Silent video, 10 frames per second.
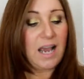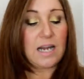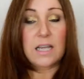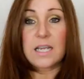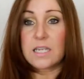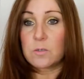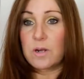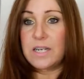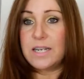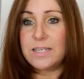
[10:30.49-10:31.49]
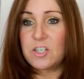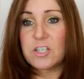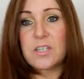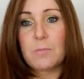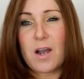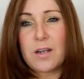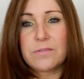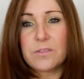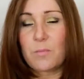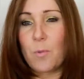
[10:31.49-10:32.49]
And I think as well it is just some kind
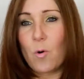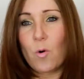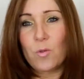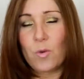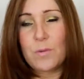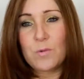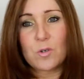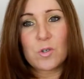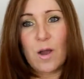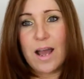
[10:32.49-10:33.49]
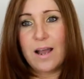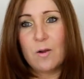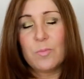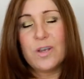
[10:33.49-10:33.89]
of support, although I'm not sure how,